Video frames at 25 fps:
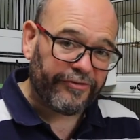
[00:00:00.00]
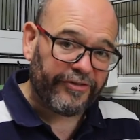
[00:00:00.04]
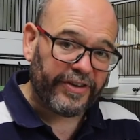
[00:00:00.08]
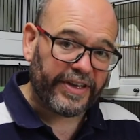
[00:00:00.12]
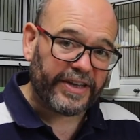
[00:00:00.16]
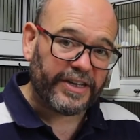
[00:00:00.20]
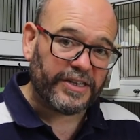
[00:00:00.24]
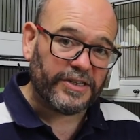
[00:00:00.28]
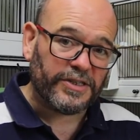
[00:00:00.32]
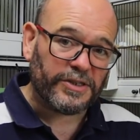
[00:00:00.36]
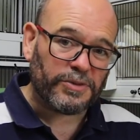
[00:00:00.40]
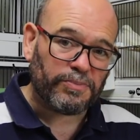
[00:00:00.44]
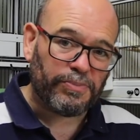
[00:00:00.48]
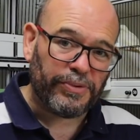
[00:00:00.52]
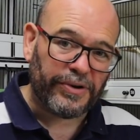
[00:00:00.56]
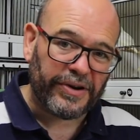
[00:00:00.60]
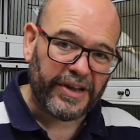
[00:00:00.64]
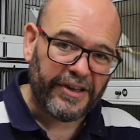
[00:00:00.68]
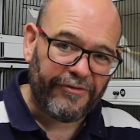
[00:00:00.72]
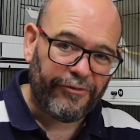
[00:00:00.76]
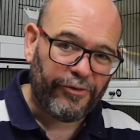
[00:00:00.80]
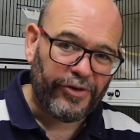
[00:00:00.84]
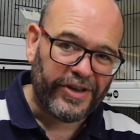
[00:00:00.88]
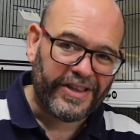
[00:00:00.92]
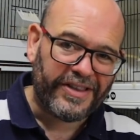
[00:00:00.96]
figures,
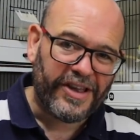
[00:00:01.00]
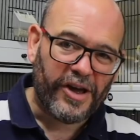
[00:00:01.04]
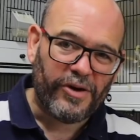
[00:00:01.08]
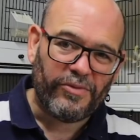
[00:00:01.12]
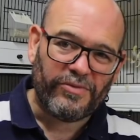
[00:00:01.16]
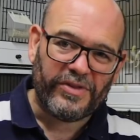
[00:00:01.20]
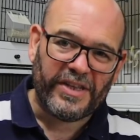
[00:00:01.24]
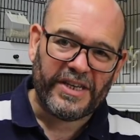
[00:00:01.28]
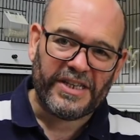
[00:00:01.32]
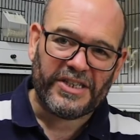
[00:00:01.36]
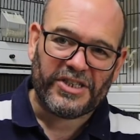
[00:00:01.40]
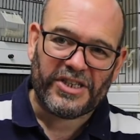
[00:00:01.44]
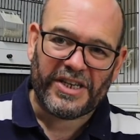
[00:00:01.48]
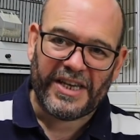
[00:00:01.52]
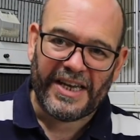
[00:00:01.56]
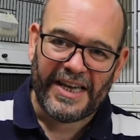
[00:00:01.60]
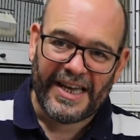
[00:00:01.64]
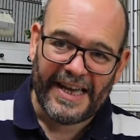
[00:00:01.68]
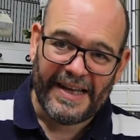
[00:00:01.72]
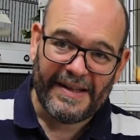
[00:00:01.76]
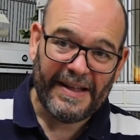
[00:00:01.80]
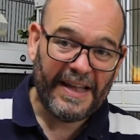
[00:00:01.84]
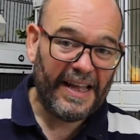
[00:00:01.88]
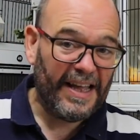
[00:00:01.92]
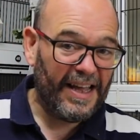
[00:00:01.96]
but if we don't this
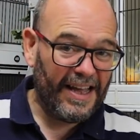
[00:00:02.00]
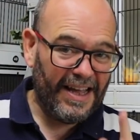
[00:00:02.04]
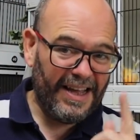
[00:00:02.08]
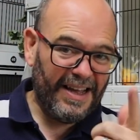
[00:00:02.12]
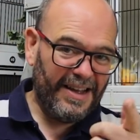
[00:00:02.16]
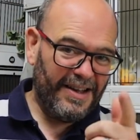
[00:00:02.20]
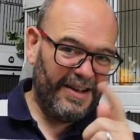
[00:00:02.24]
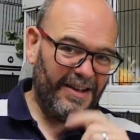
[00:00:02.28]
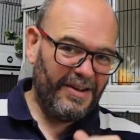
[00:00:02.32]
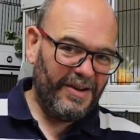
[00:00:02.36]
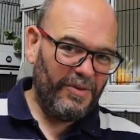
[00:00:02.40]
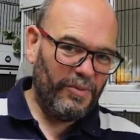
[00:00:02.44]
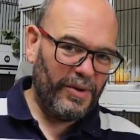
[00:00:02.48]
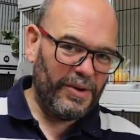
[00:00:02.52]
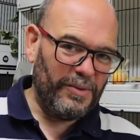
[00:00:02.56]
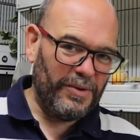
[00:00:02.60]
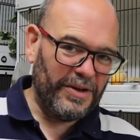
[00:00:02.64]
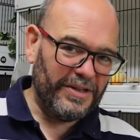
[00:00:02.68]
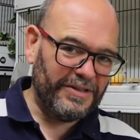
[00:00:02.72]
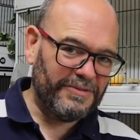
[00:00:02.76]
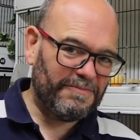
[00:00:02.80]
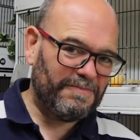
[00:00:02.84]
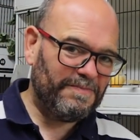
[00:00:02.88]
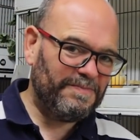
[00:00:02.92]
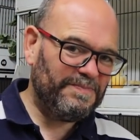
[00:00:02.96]
year, we
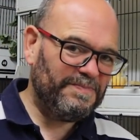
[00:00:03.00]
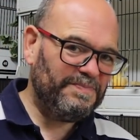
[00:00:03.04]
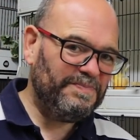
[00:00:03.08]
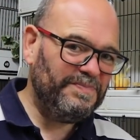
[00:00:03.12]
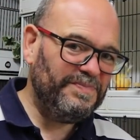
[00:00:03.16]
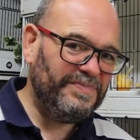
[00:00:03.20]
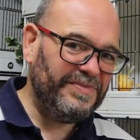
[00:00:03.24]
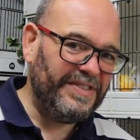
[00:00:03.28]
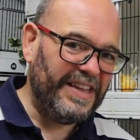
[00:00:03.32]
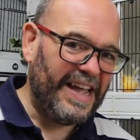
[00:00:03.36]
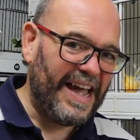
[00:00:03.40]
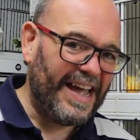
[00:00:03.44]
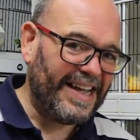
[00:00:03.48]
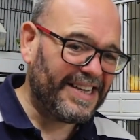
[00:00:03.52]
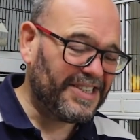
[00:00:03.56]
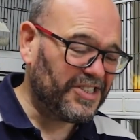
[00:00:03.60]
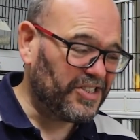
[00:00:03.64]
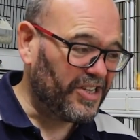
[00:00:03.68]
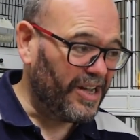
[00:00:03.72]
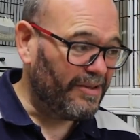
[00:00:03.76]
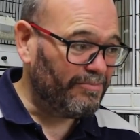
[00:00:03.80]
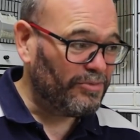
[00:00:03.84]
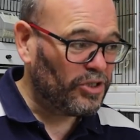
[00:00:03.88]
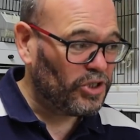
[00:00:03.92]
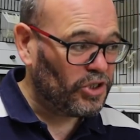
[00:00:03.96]
will
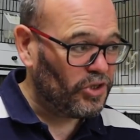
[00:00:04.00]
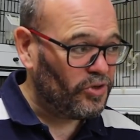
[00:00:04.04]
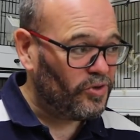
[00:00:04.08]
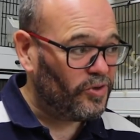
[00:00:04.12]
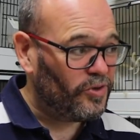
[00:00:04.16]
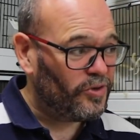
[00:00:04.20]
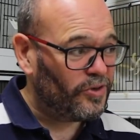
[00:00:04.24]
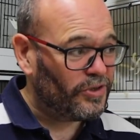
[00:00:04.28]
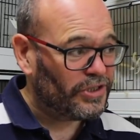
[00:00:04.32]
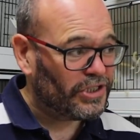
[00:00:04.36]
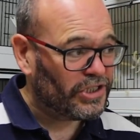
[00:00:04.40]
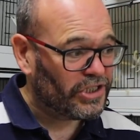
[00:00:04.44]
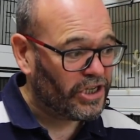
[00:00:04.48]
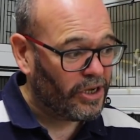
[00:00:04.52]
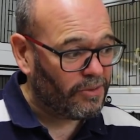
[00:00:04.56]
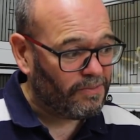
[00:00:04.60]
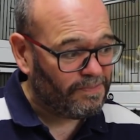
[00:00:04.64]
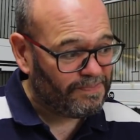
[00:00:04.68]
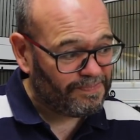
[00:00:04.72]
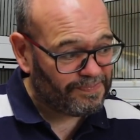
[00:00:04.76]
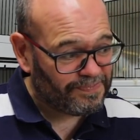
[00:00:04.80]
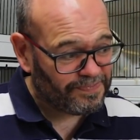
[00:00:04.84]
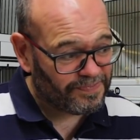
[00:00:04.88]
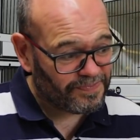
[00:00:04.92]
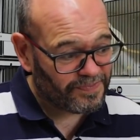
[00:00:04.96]
next, I'm sure. So
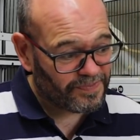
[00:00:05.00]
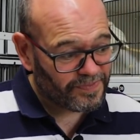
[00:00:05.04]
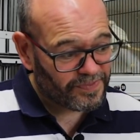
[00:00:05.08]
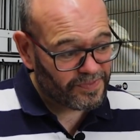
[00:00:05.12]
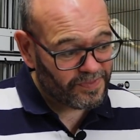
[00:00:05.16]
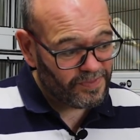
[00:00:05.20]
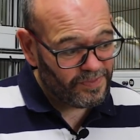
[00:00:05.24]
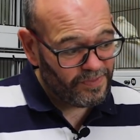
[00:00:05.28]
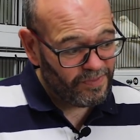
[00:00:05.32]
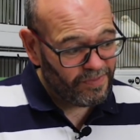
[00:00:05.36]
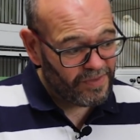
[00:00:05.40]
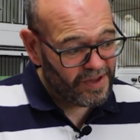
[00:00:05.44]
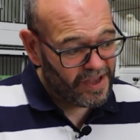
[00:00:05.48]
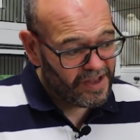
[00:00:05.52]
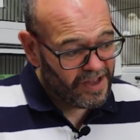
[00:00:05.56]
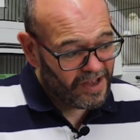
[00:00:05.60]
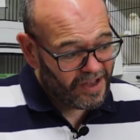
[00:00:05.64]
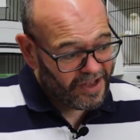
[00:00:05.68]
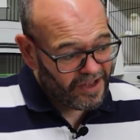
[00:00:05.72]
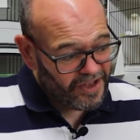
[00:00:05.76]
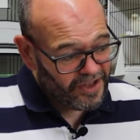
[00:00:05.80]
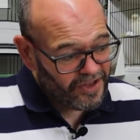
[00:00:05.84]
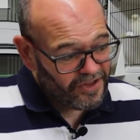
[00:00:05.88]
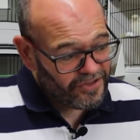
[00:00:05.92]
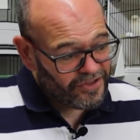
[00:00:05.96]

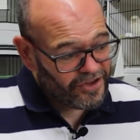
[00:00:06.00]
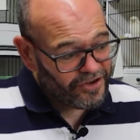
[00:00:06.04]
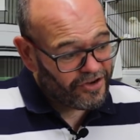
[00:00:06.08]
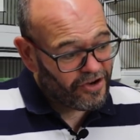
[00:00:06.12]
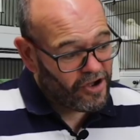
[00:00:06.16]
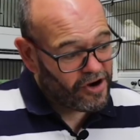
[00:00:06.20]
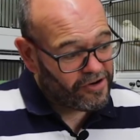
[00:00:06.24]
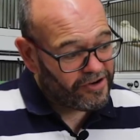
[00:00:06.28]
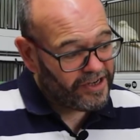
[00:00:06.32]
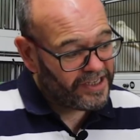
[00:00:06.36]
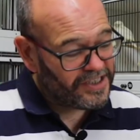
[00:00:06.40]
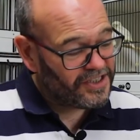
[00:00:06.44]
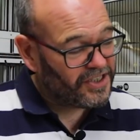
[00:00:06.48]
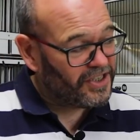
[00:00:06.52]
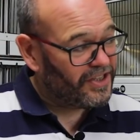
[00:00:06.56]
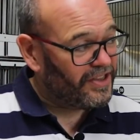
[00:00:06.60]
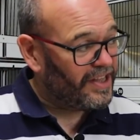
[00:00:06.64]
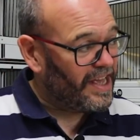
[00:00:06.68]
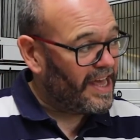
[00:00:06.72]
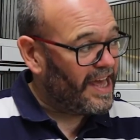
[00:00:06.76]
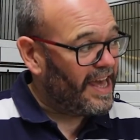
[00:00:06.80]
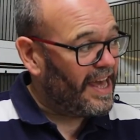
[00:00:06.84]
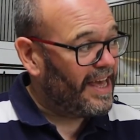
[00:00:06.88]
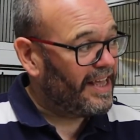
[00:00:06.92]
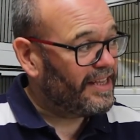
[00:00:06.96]
but Norwich are
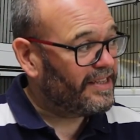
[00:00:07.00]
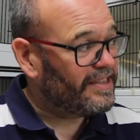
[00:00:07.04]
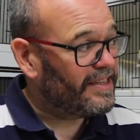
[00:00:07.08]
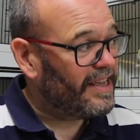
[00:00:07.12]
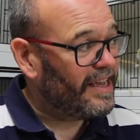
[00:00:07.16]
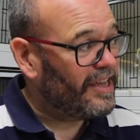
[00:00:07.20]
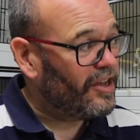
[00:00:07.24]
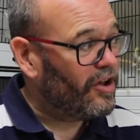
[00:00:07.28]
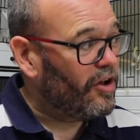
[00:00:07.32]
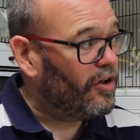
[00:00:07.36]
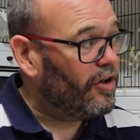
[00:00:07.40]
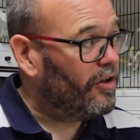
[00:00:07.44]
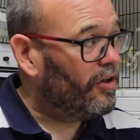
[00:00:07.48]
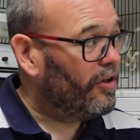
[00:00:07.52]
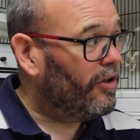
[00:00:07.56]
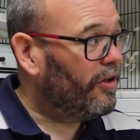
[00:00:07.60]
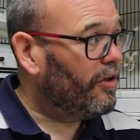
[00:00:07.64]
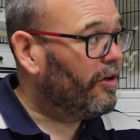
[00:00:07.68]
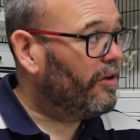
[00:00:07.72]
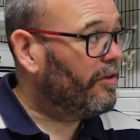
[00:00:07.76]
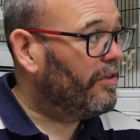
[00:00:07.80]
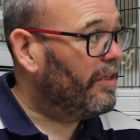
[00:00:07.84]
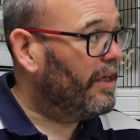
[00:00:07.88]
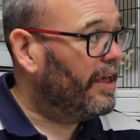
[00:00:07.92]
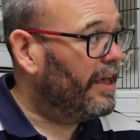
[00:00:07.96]
there. They
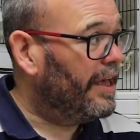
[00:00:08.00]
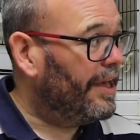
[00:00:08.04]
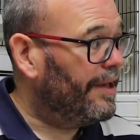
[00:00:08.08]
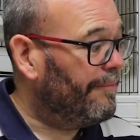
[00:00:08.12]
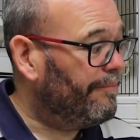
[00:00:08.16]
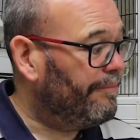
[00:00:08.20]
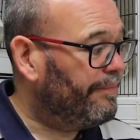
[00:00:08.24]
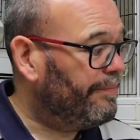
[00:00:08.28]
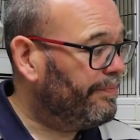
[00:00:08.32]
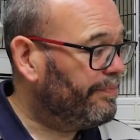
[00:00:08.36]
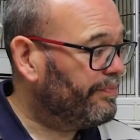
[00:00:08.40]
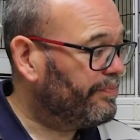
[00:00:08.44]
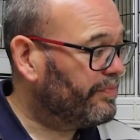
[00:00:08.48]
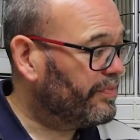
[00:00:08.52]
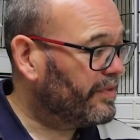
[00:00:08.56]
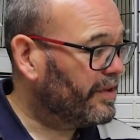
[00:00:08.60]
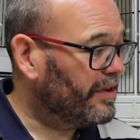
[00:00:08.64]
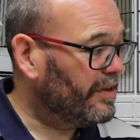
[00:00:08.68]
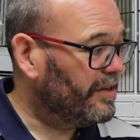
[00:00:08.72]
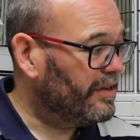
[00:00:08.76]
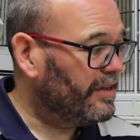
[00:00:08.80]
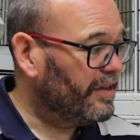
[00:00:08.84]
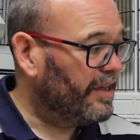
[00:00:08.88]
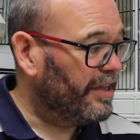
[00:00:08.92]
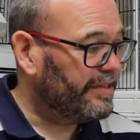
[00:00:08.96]
are um,
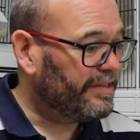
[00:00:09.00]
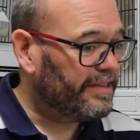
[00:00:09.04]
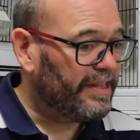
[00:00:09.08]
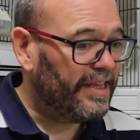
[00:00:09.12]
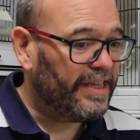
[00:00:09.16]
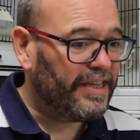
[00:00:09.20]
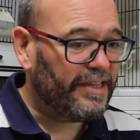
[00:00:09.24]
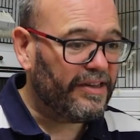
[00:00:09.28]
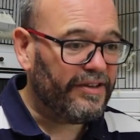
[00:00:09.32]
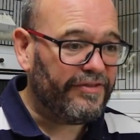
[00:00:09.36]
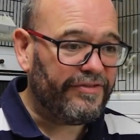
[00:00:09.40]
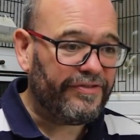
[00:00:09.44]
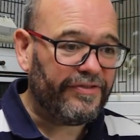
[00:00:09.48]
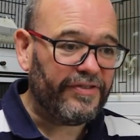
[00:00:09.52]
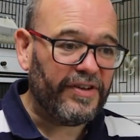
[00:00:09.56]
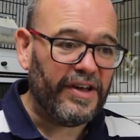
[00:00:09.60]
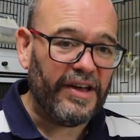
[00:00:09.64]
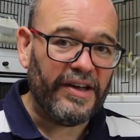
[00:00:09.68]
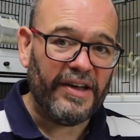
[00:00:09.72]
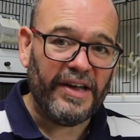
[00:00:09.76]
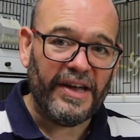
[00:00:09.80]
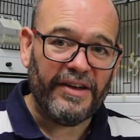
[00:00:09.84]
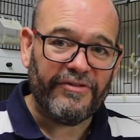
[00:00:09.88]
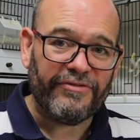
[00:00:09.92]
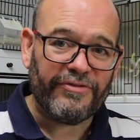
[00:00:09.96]
a thing of,
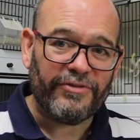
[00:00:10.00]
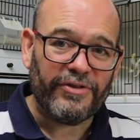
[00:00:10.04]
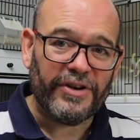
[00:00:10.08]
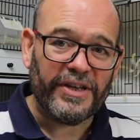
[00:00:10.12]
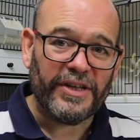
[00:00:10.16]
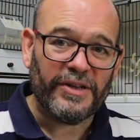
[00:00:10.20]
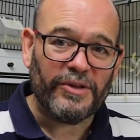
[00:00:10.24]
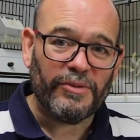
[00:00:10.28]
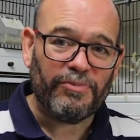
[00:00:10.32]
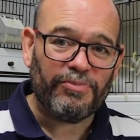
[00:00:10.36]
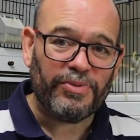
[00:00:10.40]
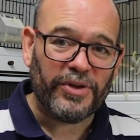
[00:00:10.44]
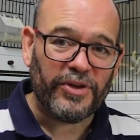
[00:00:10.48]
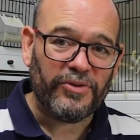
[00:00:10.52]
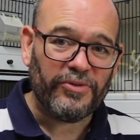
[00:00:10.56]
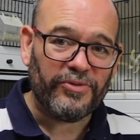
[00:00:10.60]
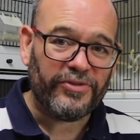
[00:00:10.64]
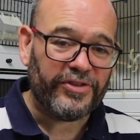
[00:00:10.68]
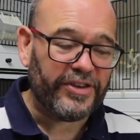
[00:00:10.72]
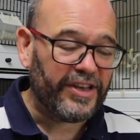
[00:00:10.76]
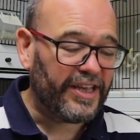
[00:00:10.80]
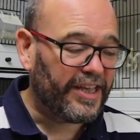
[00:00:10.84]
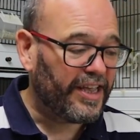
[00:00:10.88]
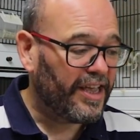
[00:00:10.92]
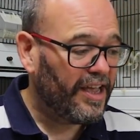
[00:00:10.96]
uh, of real
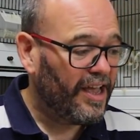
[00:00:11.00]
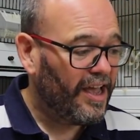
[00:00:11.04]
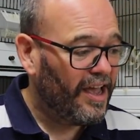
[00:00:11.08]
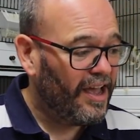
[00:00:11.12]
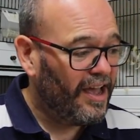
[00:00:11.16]
beauty.